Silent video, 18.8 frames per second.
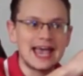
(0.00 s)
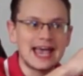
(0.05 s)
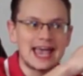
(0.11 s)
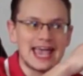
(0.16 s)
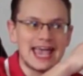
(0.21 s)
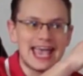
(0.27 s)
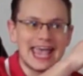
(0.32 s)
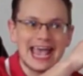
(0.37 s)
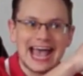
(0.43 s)

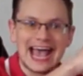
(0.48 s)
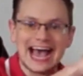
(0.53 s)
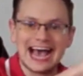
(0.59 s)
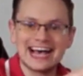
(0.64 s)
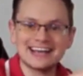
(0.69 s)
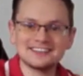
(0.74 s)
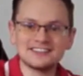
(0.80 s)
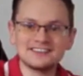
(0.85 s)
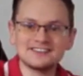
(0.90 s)
it
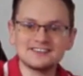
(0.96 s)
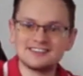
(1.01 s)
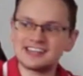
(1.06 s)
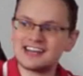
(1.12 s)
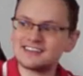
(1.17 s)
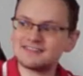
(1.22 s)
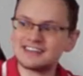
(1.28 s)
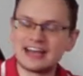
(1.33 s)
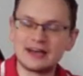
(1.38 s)
hasn't
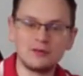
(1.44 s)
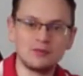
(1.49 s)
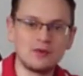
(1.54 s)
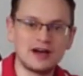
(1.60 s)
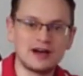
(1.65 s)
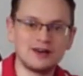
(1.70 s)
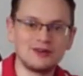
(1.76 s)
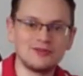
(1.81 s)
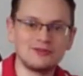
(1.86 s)
done that
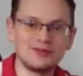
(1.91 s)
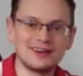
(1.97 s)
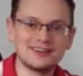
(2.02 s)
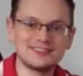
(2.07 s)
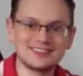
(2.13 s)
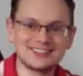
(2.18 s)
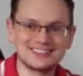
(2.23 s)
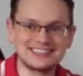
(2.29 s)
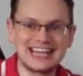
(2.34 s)
well
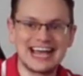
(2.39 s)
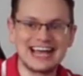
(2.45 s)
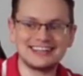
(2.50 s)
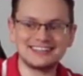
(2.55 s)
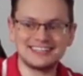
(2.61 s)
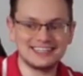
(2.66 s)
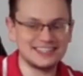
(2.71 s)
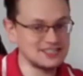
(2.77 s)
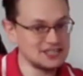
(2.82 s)

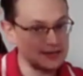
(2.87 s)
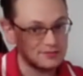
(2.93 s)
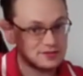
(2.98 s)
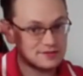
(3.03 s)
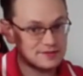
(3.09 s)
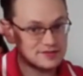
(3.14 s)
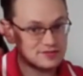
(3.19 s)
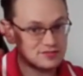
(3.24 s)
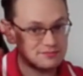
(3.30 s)
standing in terms
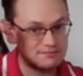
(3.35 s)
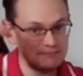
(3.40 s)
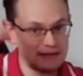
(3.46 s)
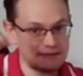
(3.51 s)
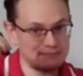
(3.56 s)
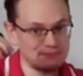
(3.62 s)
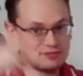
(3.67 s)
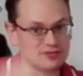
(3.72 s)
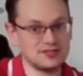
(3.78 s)
of its
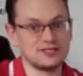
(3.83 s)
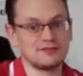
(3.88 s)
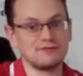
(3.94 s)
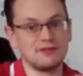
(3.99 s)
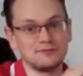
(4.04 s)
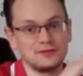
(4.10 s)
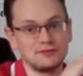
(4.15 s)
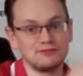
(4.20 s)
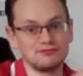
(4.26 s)
remembrance
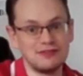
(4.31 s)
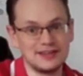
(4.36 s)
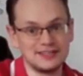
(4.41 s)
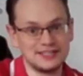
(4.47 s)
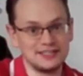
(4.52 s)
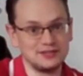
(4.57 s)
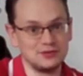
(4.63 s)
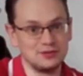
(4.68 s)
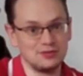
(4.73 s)
from the
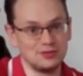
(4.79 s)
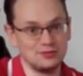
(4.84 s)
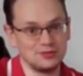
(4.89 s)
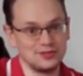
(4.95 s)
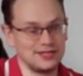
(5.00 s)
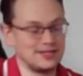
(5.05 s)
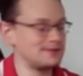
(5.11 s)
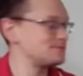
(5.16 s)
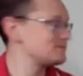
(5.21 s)
running
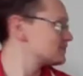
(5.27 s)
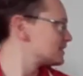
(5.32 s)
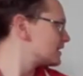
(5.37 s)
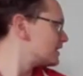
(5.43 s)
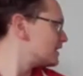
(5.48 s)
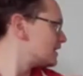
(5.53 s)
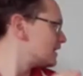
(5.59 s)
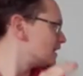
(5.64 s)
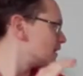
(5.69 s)
order.
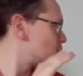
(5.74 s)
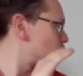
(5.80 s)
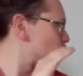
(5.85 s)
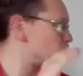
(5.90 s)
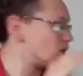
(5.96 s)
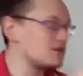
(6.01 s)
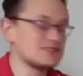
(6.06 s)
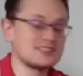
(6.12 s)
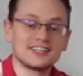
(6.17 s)

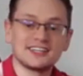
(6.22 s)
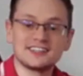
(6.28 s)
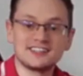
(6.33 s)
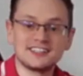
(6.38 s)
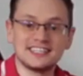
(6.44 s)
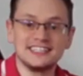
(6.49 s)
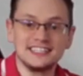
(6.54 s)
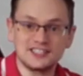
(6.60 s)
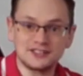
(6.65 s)
whilst I can
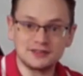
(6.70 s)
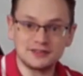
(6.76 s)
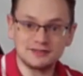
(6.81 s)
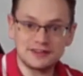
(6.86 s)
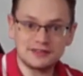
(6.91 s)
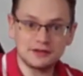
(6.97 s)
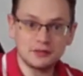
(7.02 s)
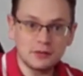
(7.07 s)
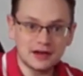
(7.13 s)
see this doing
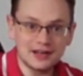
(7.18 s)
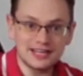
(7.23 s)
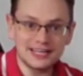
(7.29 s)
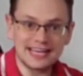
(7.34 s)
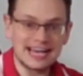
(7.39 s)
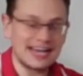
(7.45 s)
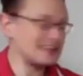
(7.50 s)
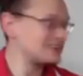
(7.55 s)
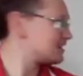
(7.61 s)
very well
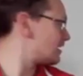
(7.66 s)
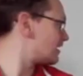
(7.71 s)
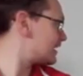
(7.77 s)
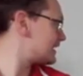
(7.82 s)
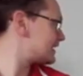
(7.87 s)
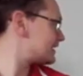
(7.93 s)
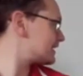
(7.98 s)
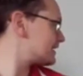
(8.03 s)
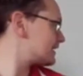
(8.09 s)
again,
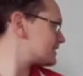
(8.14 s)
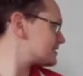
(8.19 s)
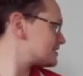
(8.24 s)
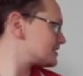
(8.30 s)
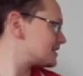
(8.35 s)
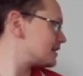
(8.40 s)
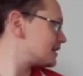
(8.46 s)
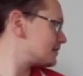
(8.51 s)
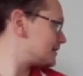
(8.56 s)
like
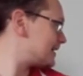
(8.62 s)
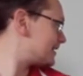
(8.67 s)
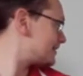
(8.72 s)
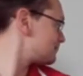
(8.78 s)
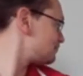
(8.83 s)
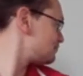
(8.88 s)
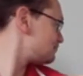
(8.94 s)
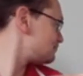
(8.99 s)
Serbia,